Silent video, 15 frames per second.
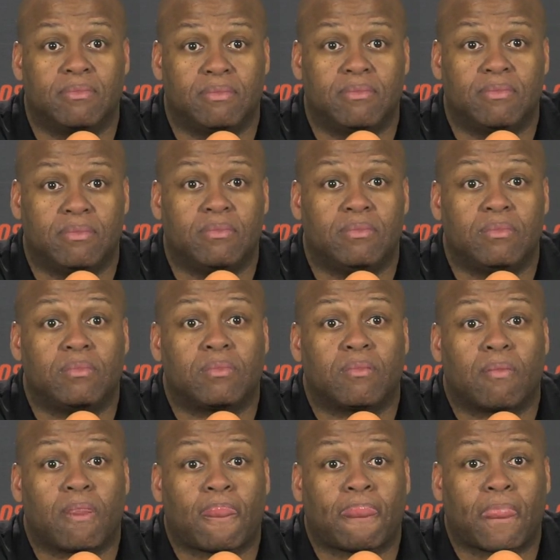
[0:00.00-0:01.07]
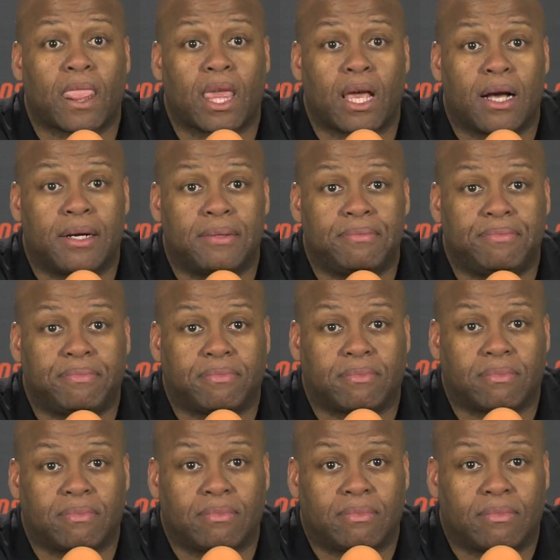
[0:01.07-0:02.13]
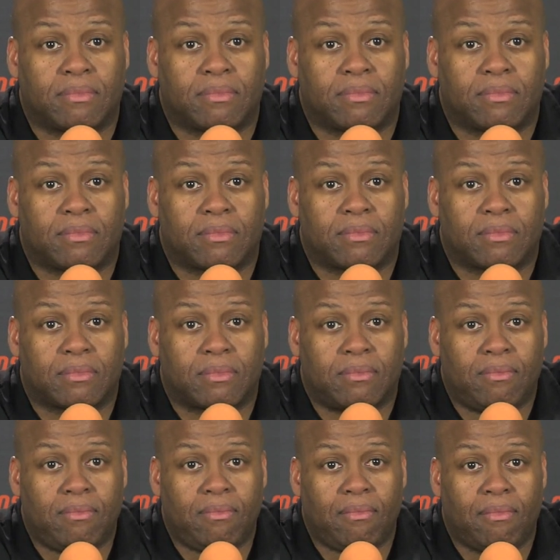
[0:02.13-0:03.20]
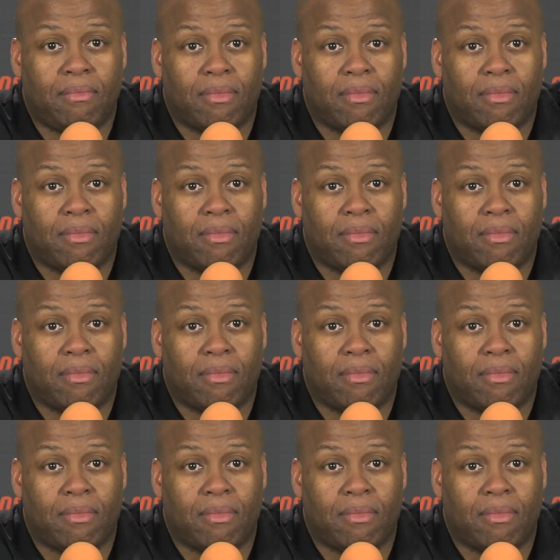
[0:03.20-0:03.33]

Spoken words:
No one is speaking in this clip.